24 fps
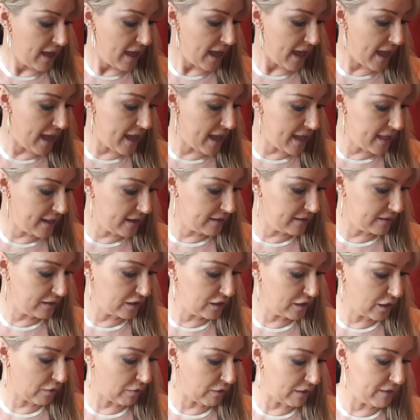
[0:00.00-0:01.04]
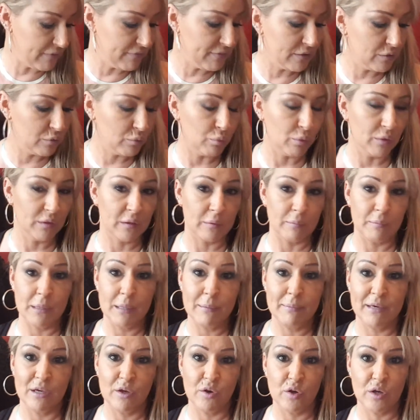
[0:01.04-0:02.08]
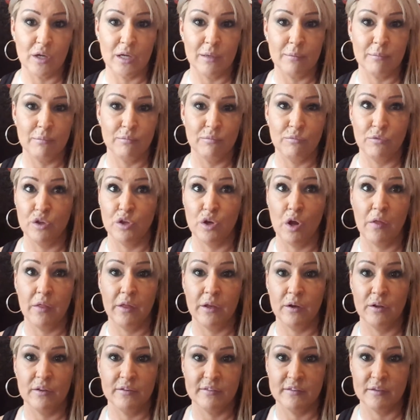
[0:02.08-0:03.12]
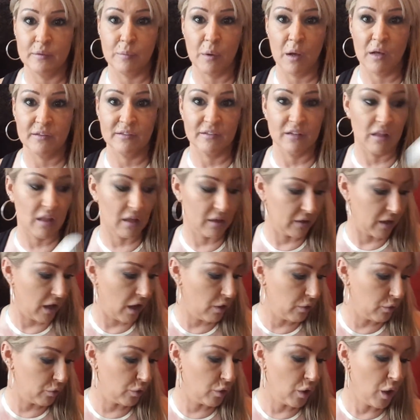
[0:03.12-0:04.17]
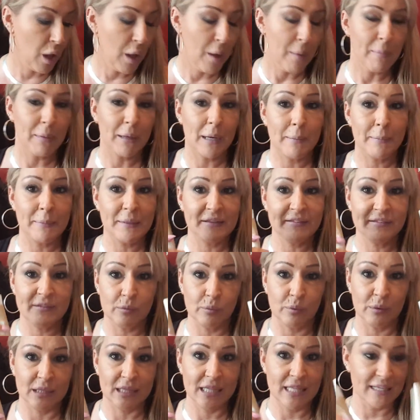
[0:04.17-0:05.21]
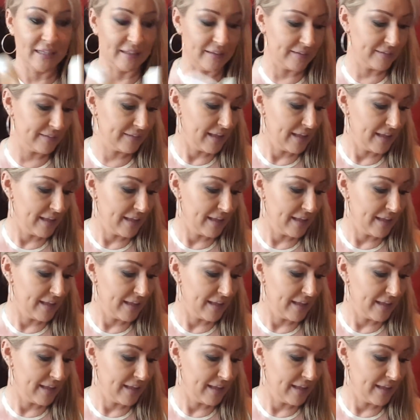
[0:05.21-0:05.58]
And you know, even with the BB cream, you know that doesn't deposit a lot of color. But I mixed it with this.